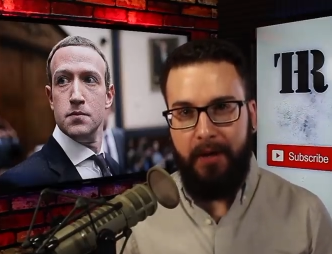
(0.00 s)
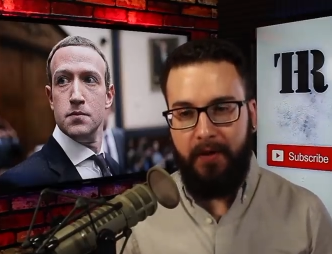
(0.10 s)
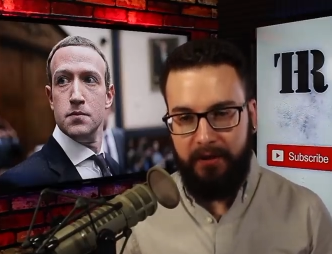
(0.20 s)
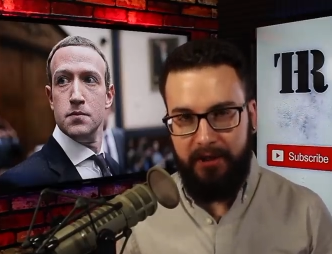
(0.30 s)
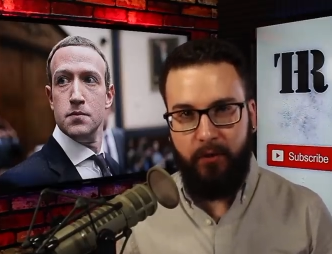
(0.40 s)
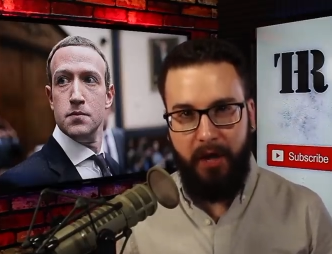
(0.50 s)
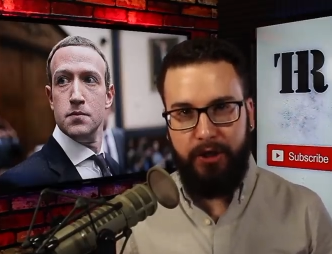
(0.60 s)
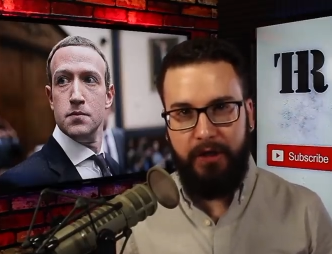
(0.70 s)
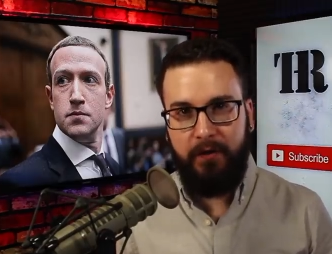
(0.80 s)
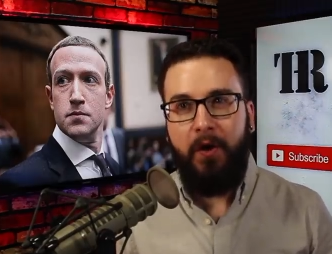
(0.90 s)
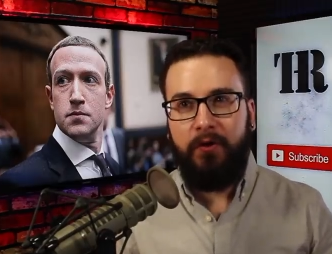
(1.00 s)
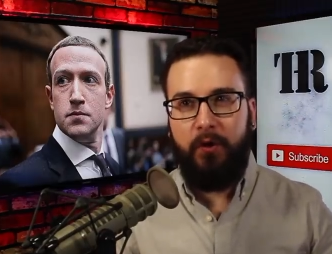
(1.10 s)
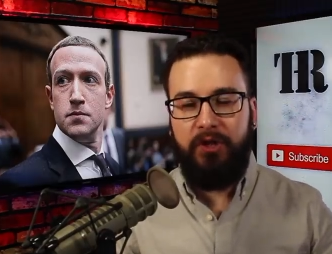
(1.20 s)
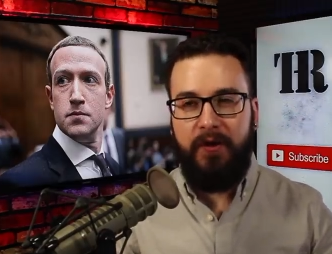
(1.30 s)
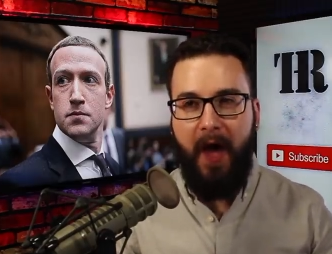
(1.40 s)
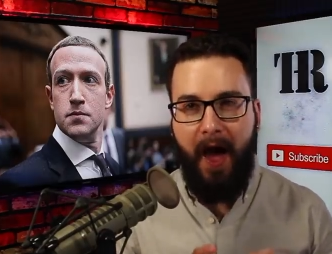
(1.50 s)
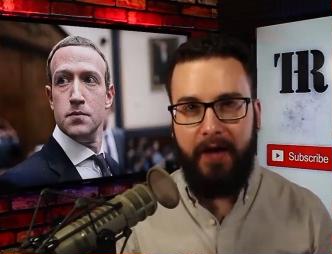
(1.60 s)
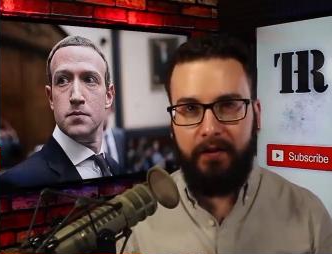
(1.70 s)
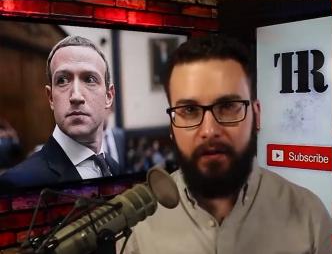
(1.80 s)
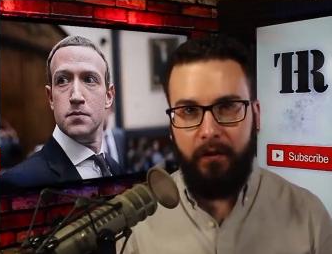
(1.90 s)
Speaker 1: the situation is. So she
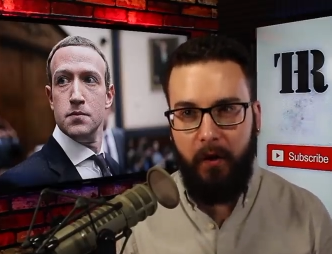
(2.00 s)
asks,